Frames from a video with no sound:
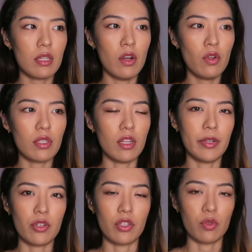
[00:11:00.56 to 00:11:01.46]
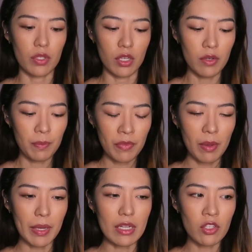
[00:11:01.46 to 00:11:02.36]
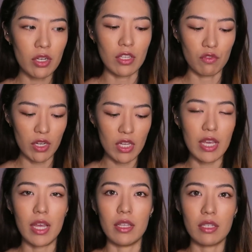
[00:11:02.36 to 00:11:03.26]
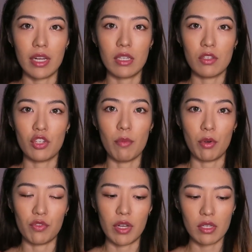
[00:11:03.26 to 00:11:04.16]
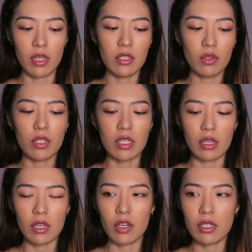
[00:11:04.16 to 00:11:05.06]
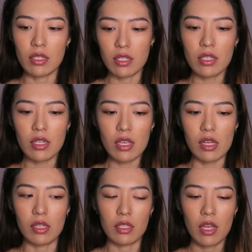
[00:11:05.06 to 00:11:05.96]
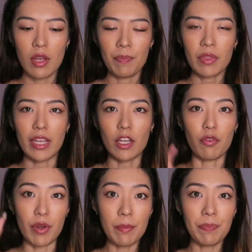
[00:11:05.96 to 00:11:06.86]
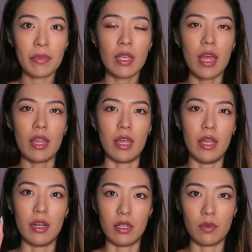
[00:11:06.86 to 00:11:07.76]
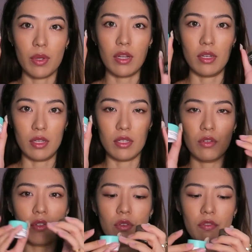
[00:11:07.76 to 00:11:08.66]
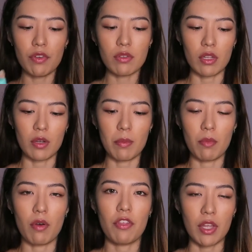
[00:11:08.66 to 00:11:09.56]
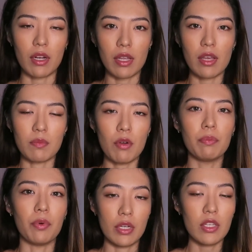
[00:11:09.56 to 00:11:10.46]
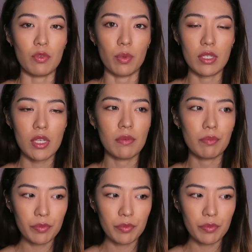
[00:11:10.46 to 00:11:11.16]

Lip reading: it looks a little bit translucent, but it's not as runny as like this gel moisturizer is. So the consistency, it's like a cream, and then this one, then this. This one feels a little bit more thick, like it has more body towards it.